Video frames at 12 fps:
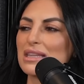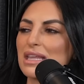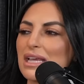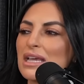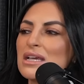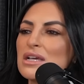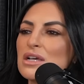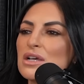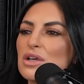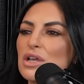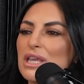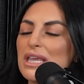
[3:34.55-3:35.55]
and like
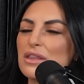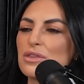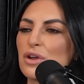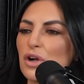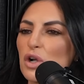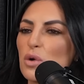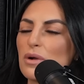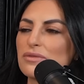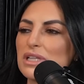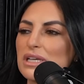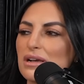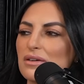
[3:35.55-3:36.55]
eat their
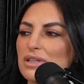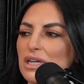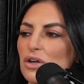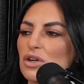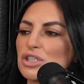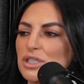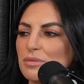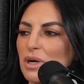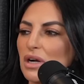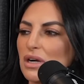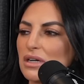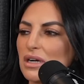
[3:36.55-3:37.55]
equivalent of like a Hershey
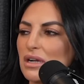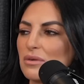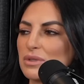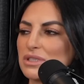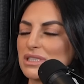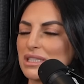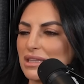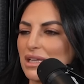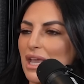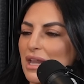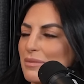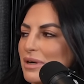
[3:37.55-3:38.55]
bar, which is like the
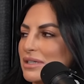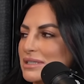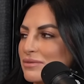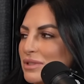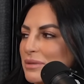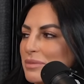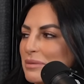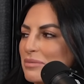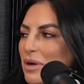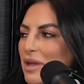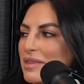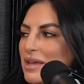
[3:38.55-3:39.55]
Canterbury is a really big
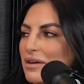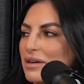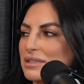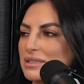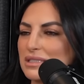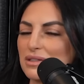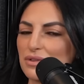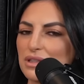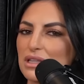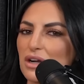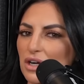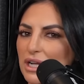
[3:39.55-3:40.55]
brand there and it's
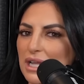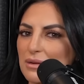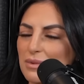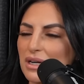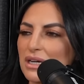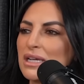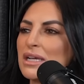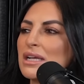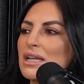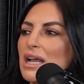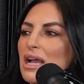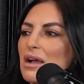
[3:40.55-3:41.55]
different than our Canterbury,
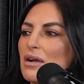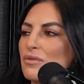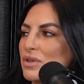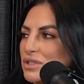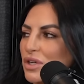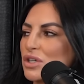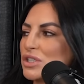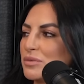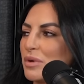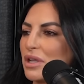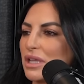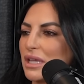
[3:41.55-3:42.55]
versus a Hershey
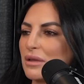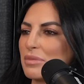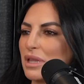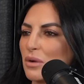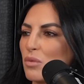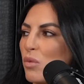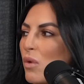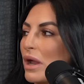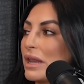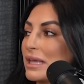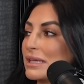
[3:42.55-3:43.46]
bar, like he'd be like, what